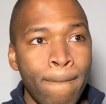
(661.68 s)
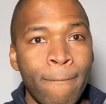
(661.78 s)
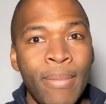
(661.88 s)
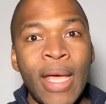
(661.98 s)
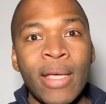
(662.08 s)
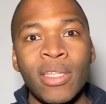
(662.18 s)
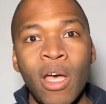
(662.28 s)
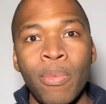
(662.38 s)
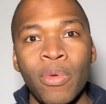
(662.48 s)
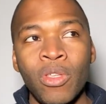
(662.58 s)
Next
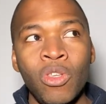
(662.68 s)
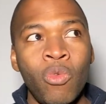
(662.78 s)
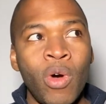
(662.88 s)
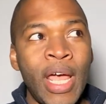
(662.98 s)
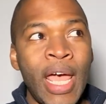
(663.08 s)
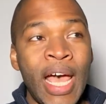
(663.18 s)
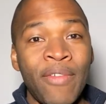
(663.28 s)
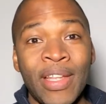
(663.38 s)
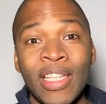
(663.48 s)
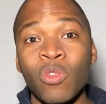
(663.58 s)
up, you want to have
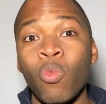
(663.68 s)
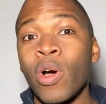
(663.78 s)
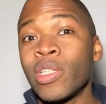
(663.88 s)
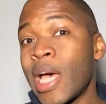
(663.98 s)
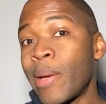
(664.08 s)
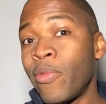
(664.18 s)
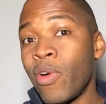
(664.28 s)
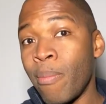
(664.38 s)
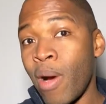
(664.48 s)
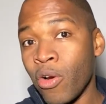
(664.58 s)
at least one type of
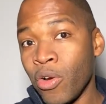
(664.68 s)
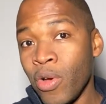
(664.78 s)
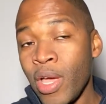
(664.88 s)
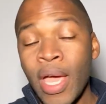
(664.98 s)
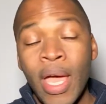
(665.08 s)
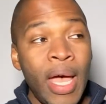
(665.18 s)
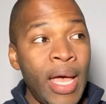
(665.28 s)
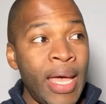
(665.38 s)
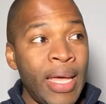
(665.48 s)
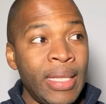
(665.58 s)
Amaro,
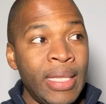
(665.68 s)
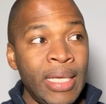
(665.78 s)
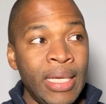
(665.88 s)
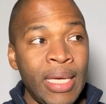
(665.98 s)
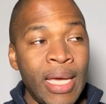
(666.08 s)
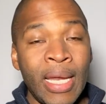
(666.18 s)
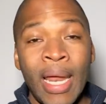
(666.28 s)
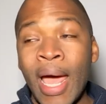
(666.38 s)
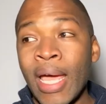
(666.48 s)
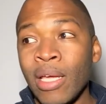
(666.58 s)
and
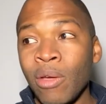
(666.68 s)
I